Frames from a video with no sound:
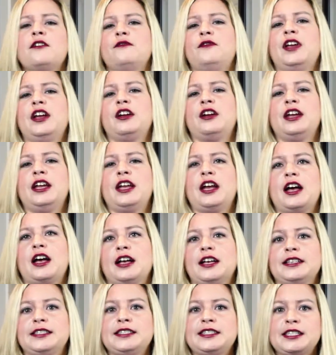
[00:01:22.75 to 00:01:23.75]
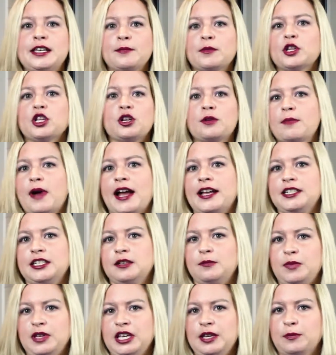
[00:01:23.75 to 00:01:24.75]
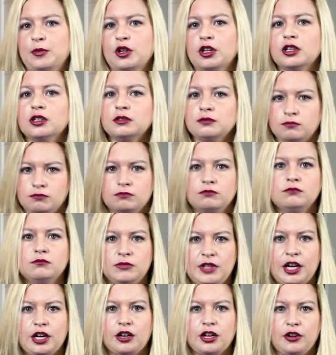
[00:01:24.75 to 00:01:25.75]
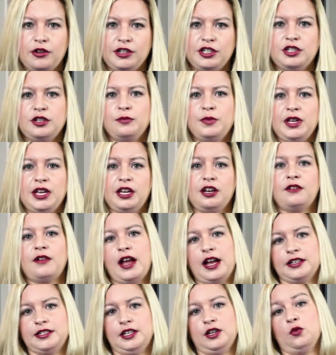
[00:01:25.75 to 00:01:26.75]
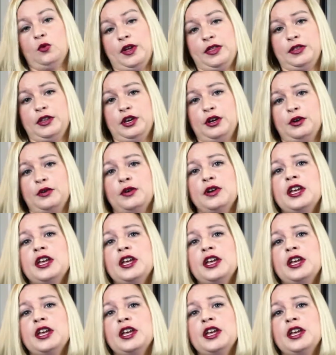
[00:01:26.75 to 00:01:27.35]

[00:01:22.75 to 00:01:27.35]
very similar-minded people that are going to be interacting with you.